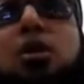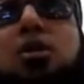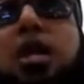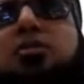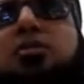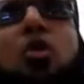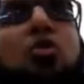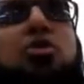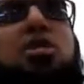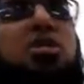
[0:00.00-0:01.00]
that
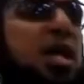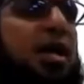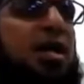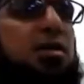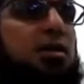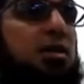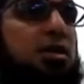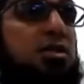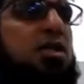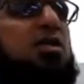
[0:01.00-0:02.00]
Moses died in a
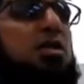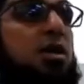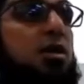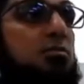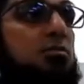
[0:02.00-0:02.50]
certain year.